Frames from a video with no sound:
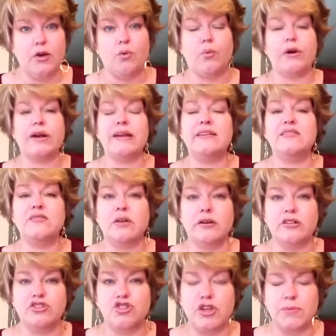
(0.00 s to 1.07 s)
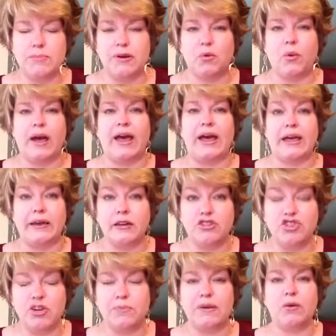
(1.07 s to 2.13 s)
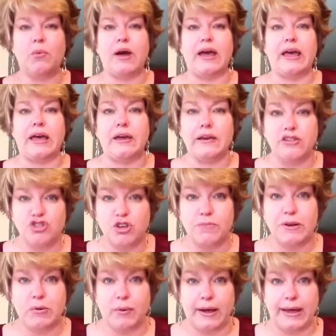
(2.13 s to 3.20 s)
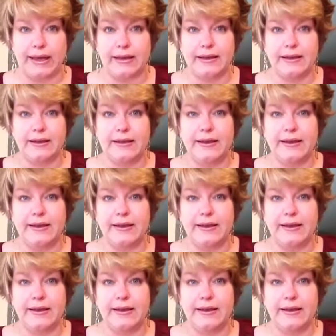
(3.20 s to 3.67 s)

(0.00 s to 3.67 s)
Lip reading: we're going to start chipping away, chipping away, chipping away,